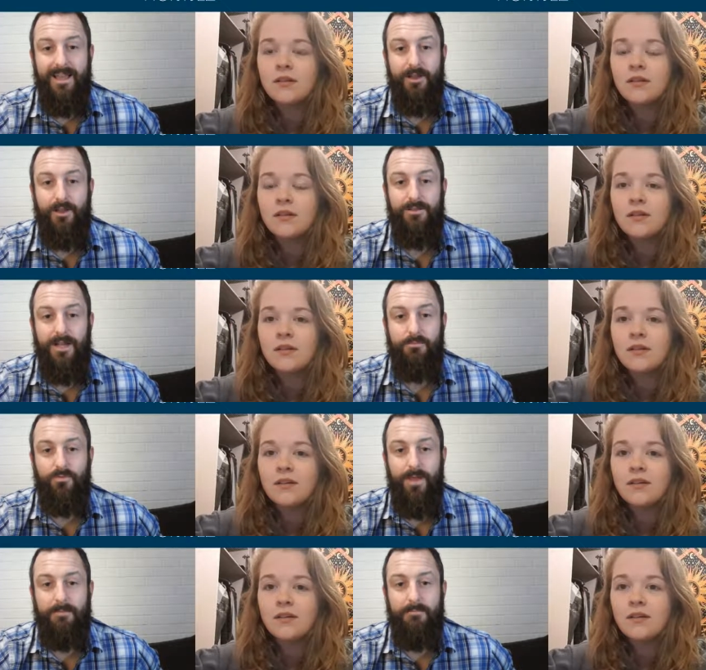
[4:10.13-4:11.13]
Speaker 1: good times
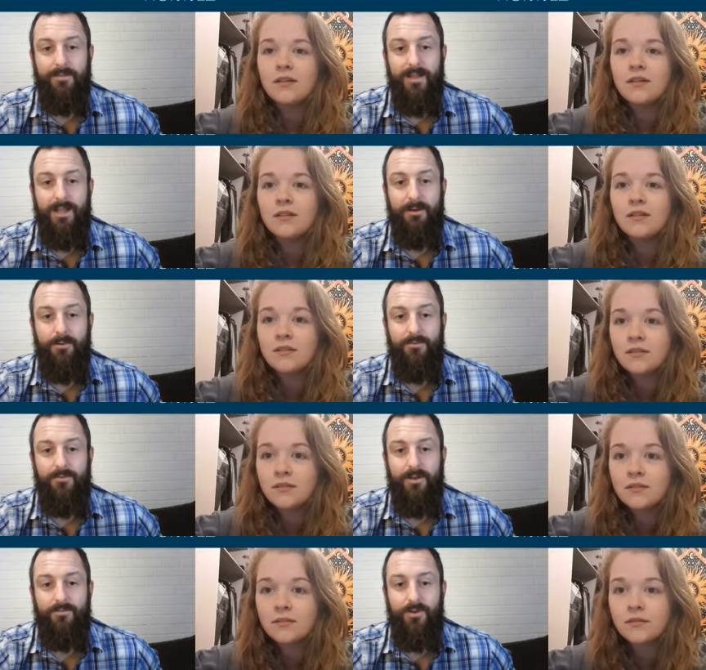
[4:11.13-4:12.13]
for him, having a little one
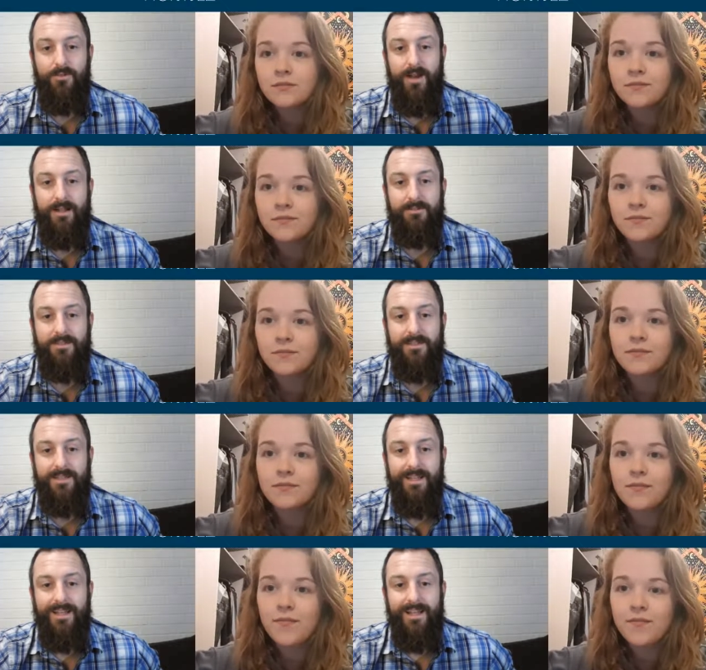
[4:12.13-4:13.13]
running around. And
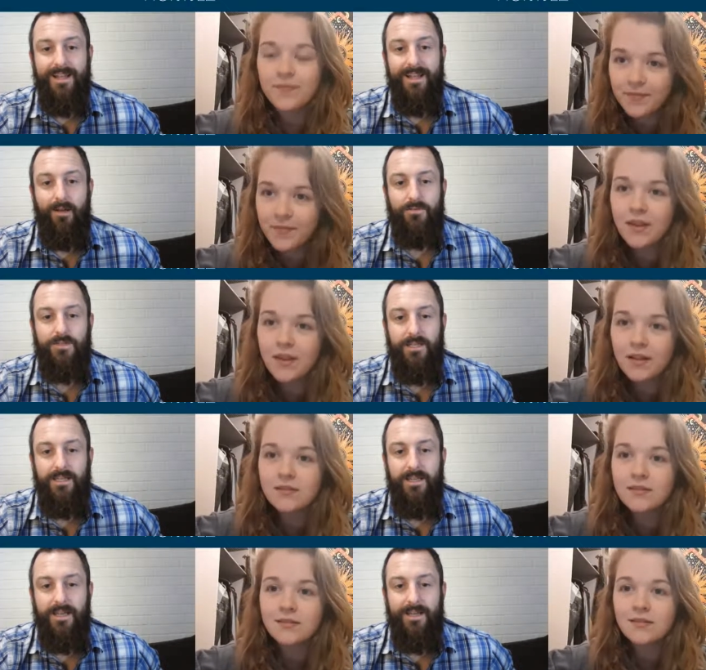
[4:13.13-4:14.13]
obviously